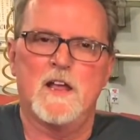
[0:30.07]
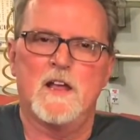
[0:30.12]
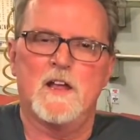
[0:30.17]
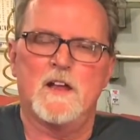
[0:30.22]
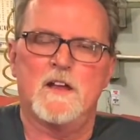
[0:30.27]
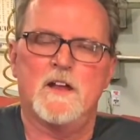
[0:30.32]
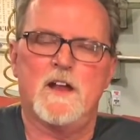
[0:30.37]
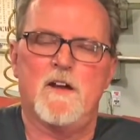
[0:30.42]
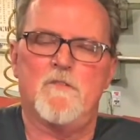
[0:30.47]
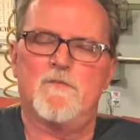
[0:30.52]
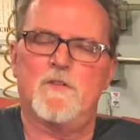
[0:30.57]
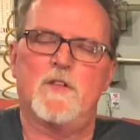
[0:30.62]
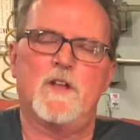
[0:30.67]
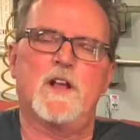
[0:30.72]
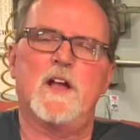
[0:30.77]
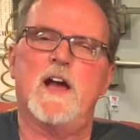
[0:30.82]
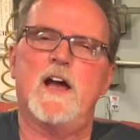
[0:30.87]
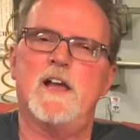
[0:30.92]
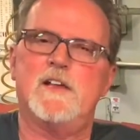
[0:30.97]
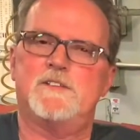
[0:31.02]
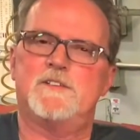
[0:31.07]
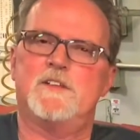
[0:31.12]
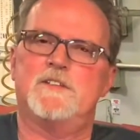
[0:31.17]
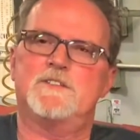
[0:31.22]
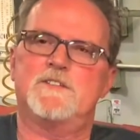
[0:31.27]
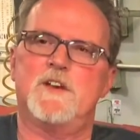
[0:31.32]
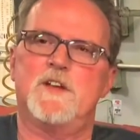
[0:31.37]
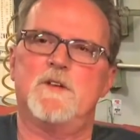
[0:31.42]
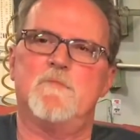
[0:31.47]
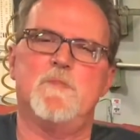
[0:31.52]
now for the guys
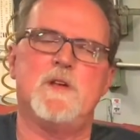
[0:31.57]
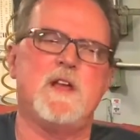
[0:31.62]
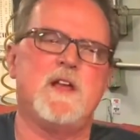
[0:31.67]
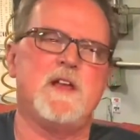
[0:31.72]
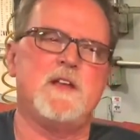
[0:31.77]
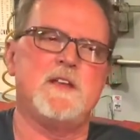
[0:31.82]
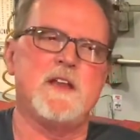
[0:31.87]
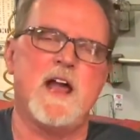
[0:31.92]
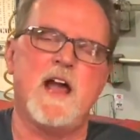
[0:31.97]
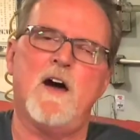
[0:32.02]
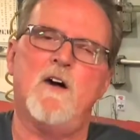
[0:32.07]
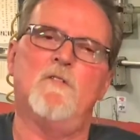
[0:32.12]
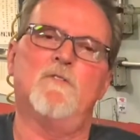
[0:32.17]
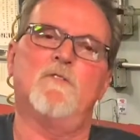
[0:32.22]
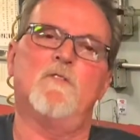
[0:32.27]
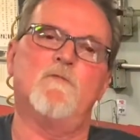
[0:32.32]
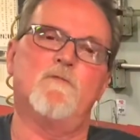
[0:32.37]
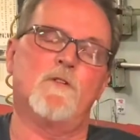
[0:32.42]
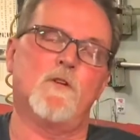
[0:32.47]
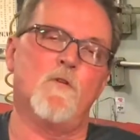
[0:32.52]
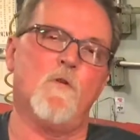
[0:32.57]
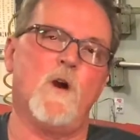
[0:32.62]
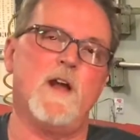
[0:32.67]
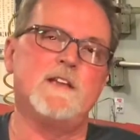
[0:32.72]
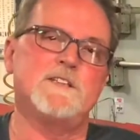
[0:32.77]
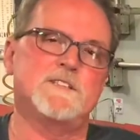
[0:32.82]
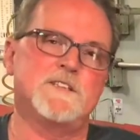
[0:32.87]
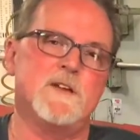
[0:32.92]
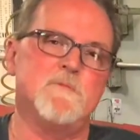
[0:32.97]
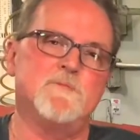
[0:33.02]
that's going to be down for
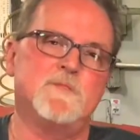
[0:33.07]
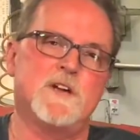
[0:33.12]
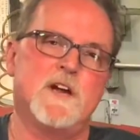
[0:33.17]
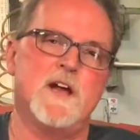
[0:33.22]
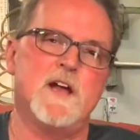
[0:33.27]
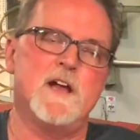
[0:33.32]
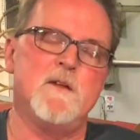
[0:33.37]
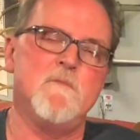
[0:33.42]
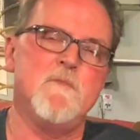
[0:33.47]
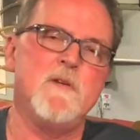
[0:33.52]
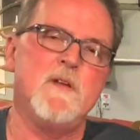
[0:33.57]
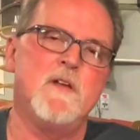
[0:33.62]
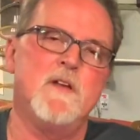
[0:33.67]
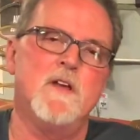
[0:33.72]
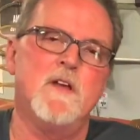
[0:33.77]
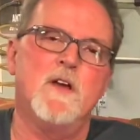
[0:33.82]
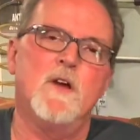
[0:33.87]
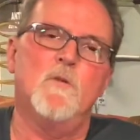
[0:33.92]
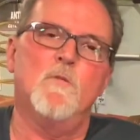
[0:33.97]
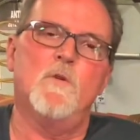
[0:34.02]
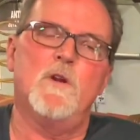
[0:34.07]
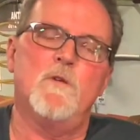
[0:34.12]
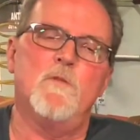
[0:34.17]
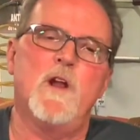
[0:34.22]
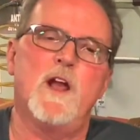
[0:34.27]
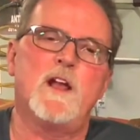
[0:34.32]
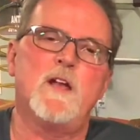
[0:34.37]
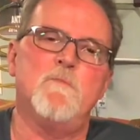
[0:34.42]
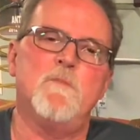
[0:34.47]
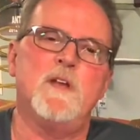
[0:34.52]
quite some time, we
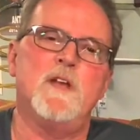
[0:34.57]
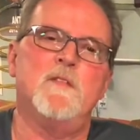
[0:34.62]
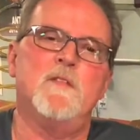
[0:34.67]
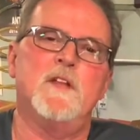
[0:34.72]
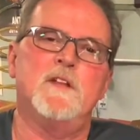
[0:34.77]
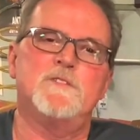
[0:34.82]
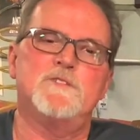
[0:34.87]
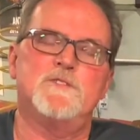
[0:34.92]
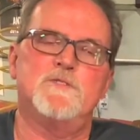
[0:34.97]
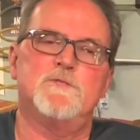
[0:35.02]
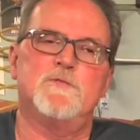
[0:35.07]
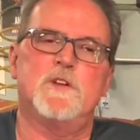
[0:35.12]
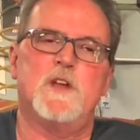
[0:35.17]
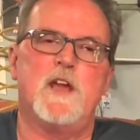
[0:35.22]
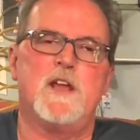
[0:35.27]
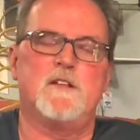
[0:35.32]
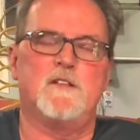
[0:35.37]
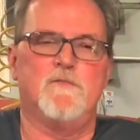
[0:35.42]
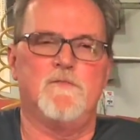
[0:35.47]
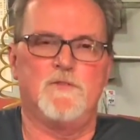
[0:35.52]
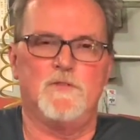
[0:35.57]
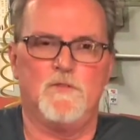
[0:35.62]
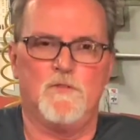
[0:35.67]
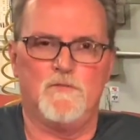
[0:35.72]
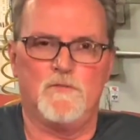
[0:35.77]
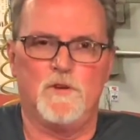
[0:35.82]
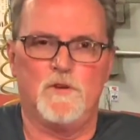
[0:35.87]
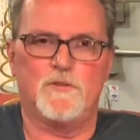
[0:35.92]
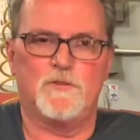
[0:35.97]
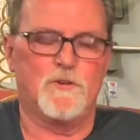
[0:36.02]
recommend that you take the fuel
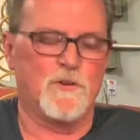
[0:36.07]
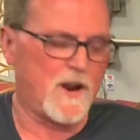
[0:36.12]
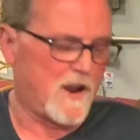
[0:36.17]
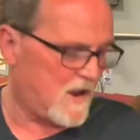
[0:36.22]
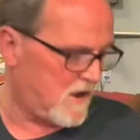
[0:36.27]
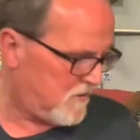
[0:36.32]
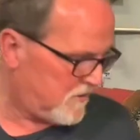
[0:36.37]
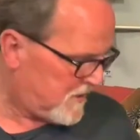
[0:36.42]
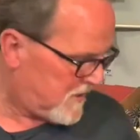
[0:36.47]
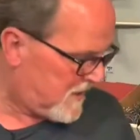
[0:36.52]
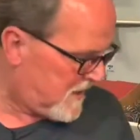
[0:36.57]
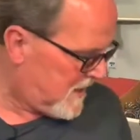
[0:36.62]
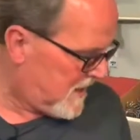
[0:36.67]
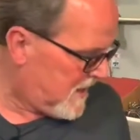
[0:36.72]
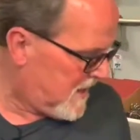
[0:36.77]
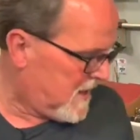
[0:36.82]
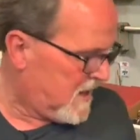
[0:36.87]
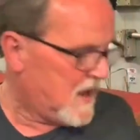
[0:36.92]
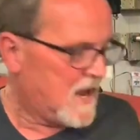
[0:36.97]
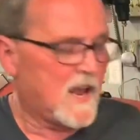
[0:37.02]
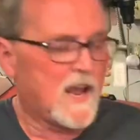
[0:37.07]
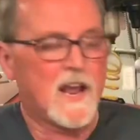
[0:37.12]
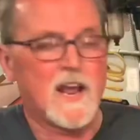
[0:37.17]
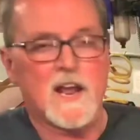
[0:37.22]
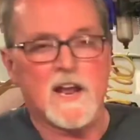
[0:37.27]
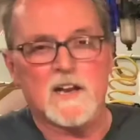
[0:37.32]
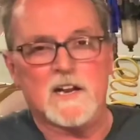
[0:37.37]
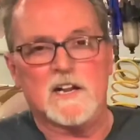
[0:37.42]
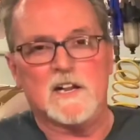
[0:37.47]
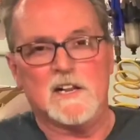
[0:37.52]
filter out
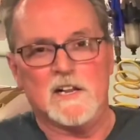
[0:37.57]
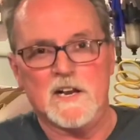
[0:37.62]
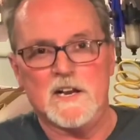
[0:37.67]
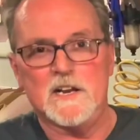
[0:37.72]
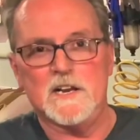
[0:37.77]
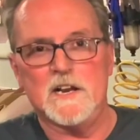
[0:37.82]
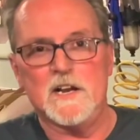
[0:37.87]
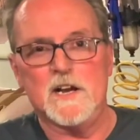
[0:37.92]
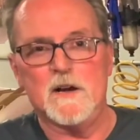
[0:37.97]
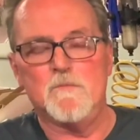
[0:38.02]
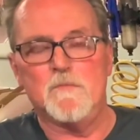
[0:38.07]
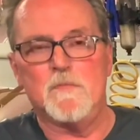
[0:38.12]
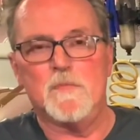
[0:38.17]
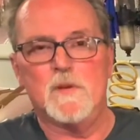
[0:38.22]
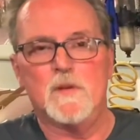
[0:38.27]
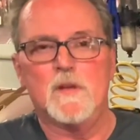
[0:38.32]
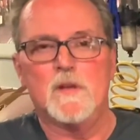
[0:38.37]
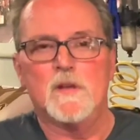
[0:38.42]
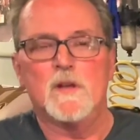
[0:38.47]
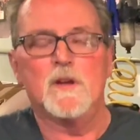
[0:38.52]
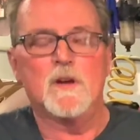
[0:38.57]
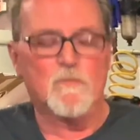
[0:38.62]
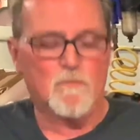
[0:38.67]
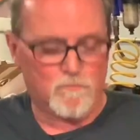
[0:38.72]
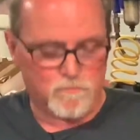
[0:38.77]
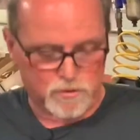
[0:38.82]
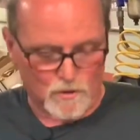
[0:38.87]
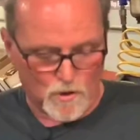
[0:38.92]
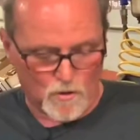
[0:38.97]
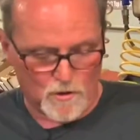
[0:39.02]
and clean it up,
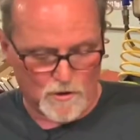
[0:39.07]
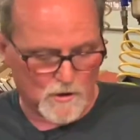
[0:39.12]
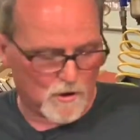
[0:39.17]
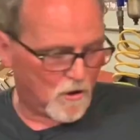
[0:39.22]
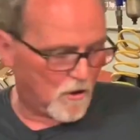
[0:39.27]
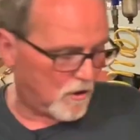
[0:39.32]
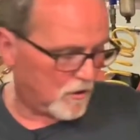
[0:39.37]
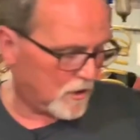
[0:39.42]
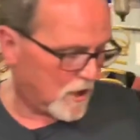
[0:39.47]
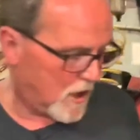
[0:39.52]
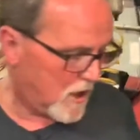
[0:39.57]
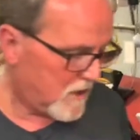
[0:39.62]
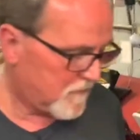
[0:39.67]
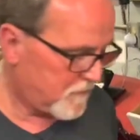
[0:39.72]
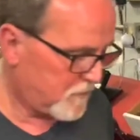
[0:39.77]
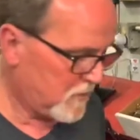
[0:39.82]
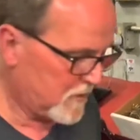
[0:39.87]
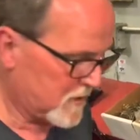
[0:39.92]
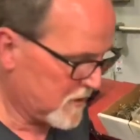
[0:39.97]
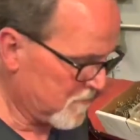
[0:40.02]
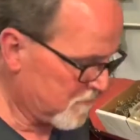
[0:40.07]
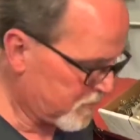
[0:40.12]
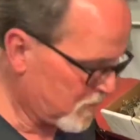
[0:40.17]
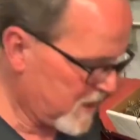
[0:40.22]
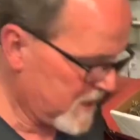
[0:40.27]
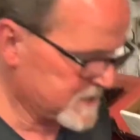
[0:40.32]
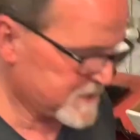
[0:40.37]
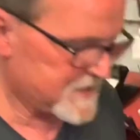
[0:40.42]
blow it all off with compressed